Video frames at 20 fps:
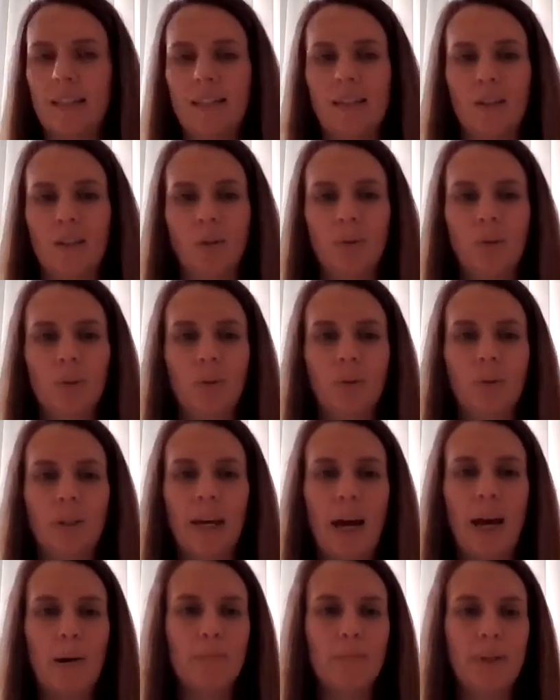and did a whole
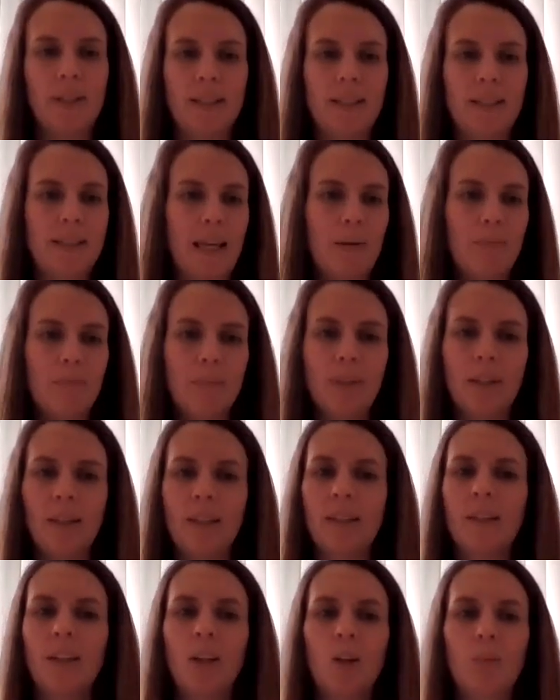campus
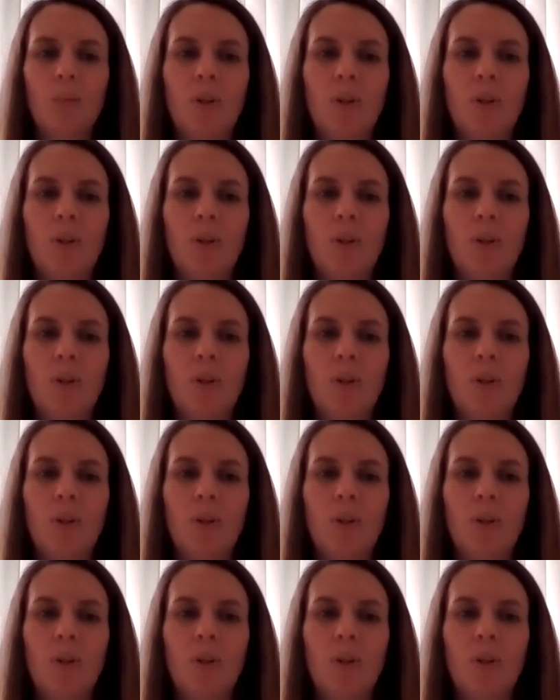assembly,